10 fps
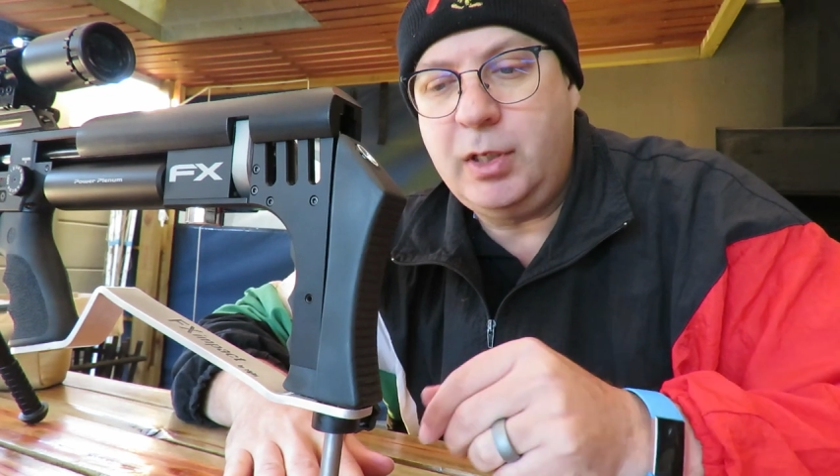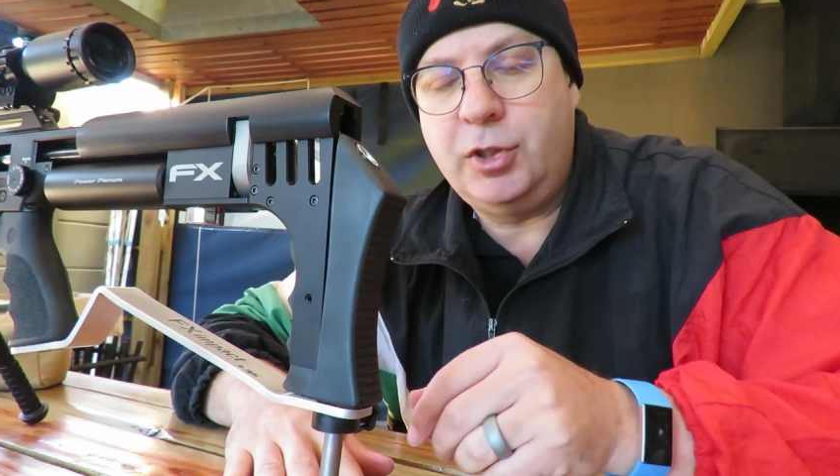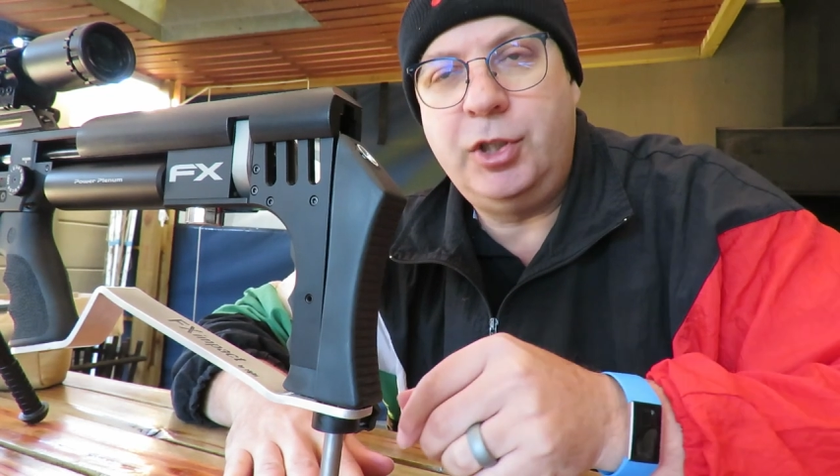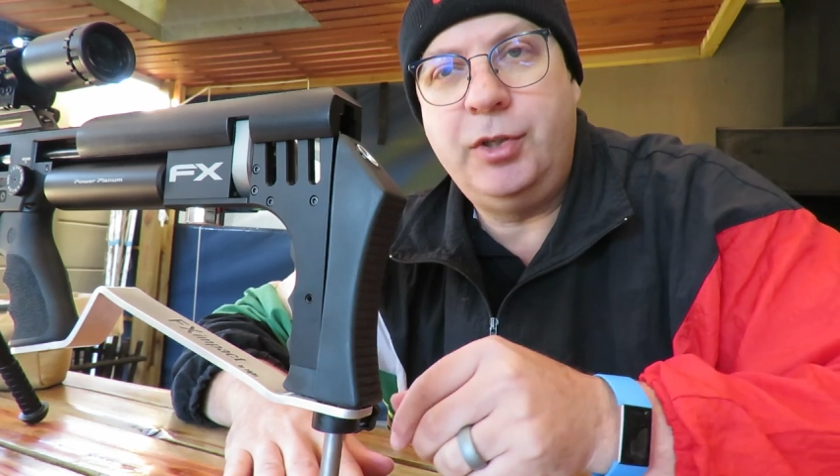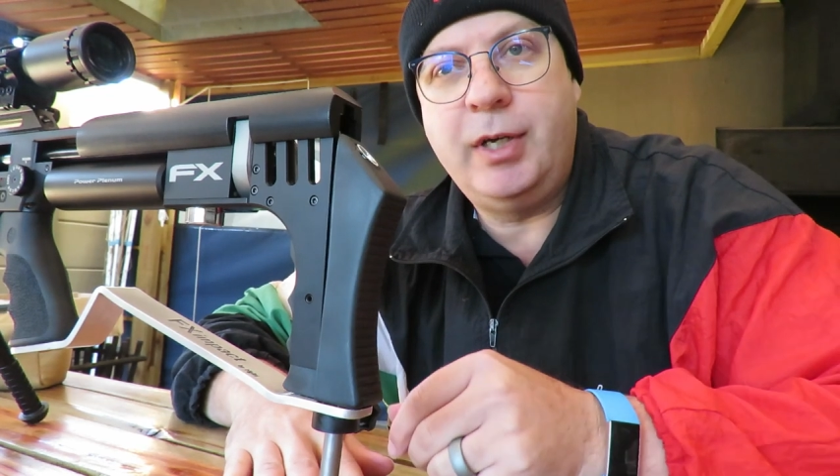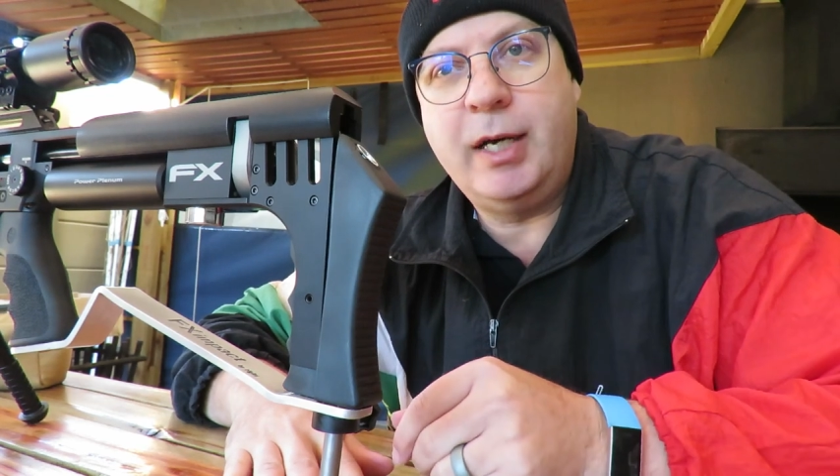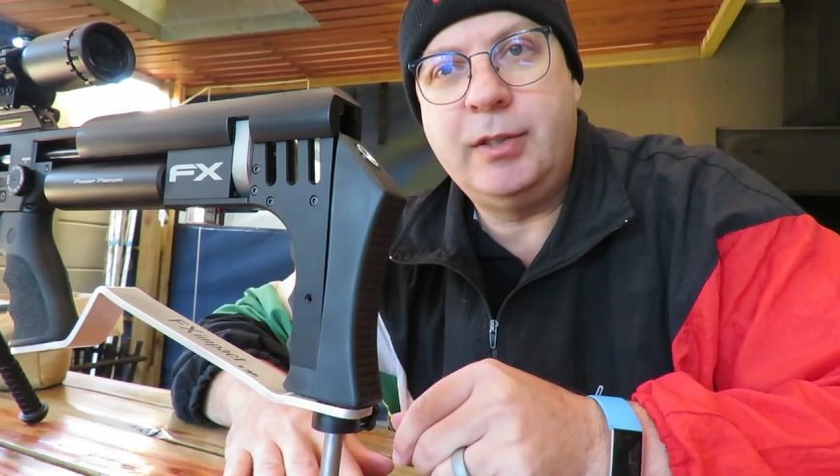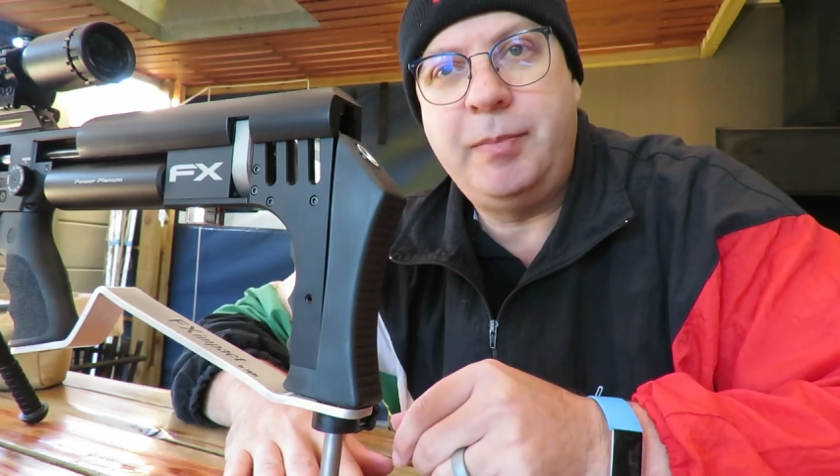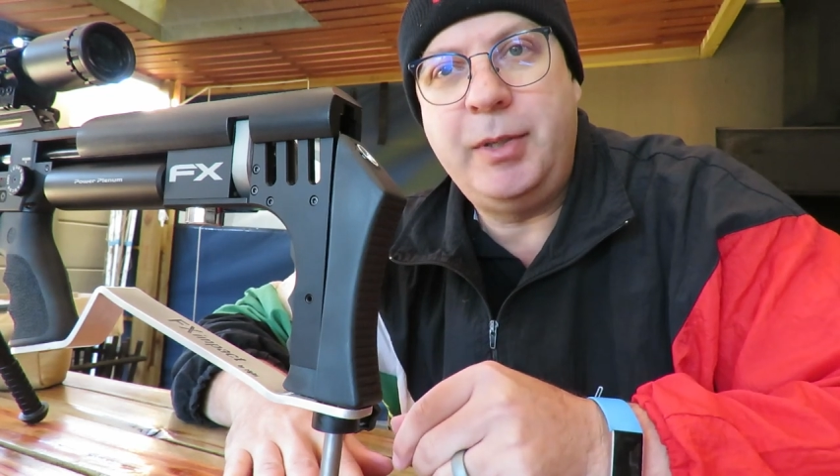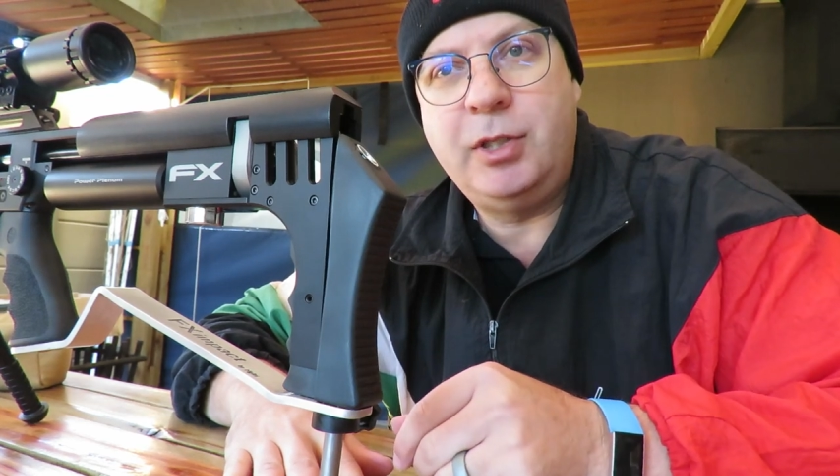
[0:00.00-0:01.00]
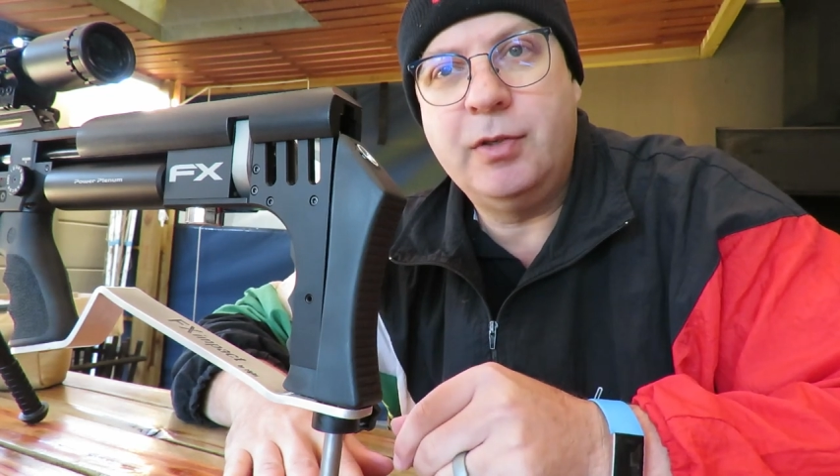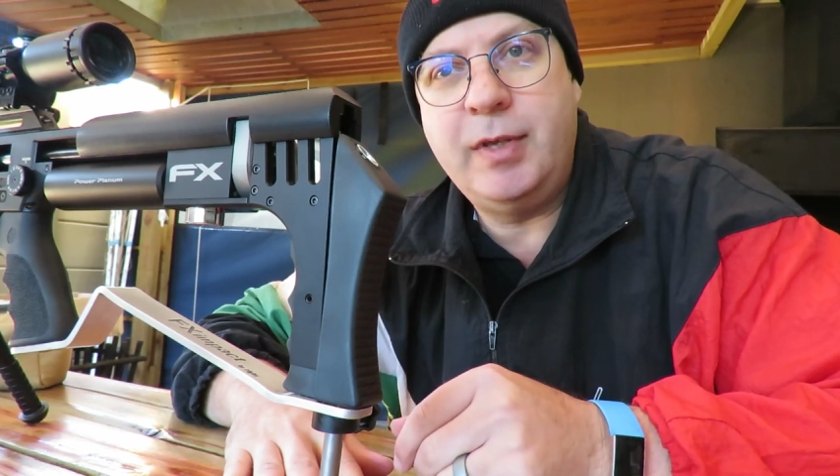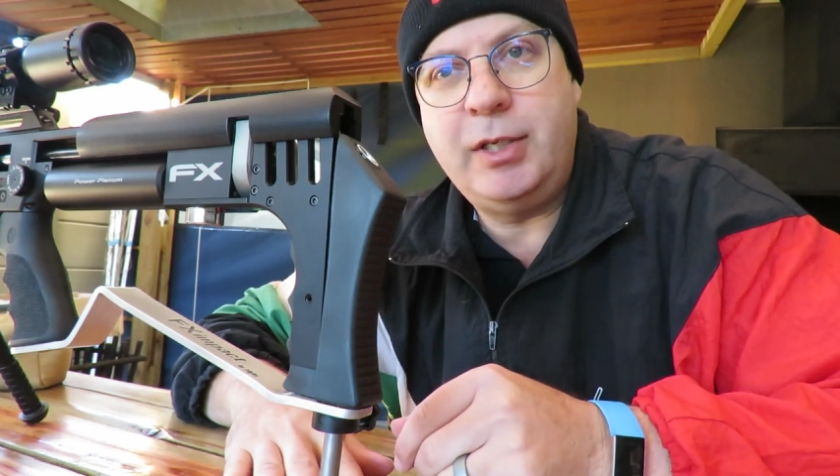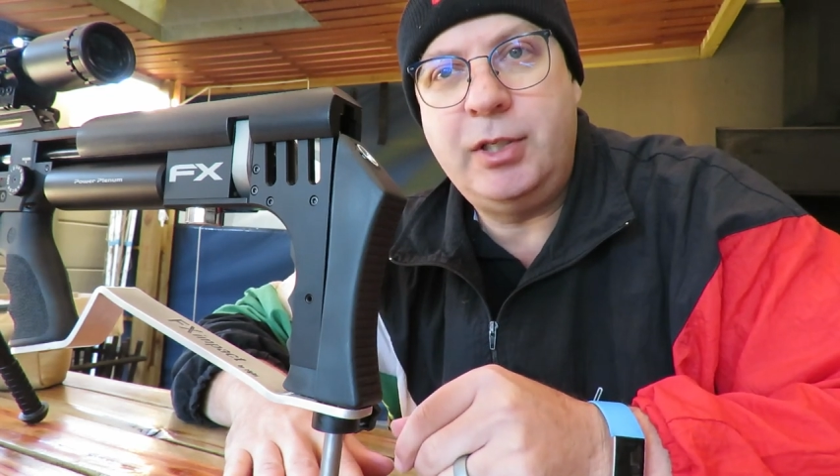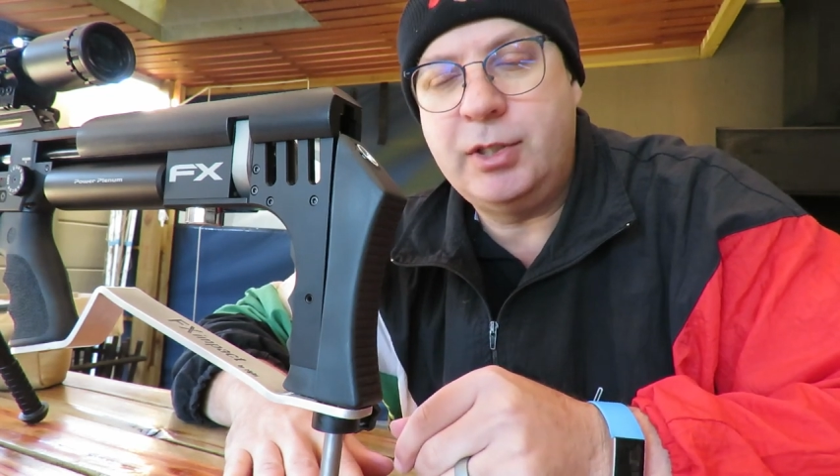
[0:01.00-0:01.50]
I'll show you guys a picture of
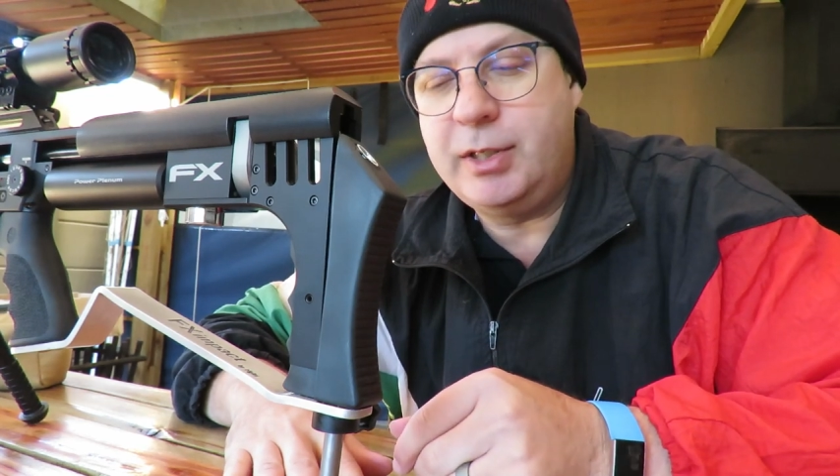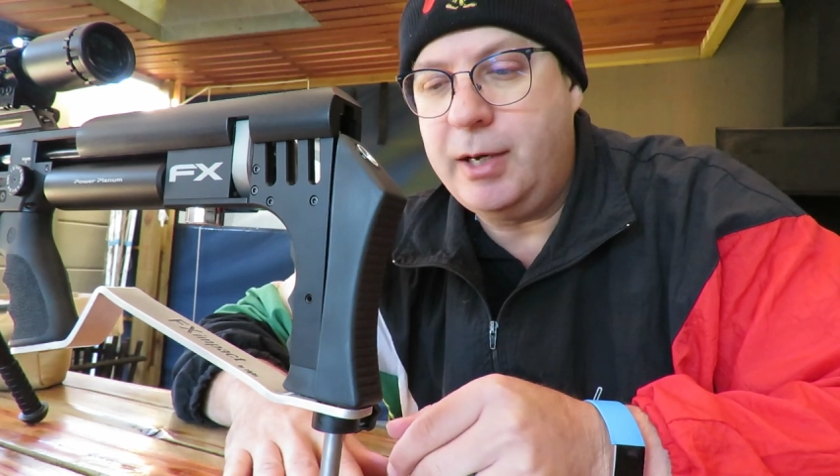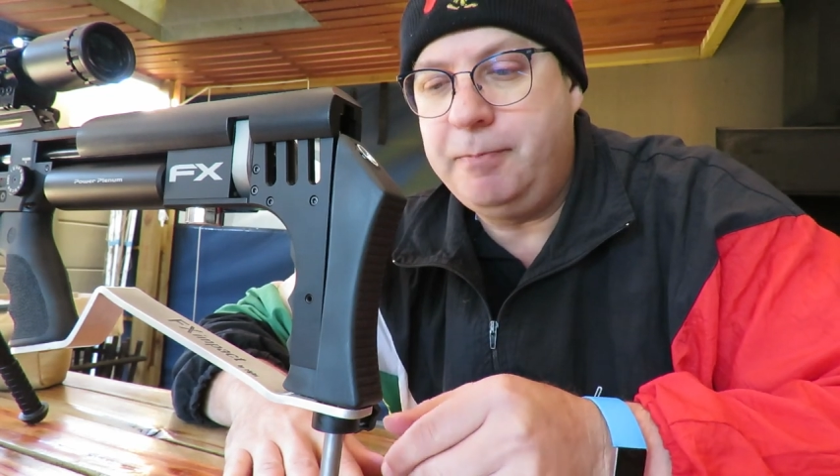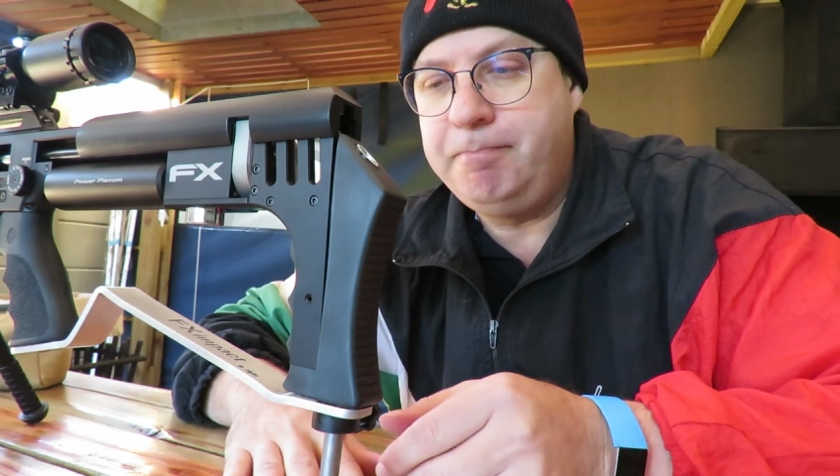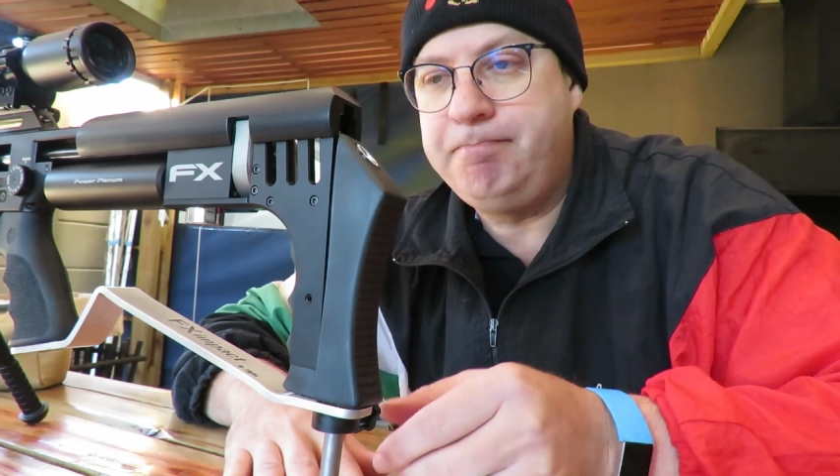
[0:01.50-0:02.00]
that just now.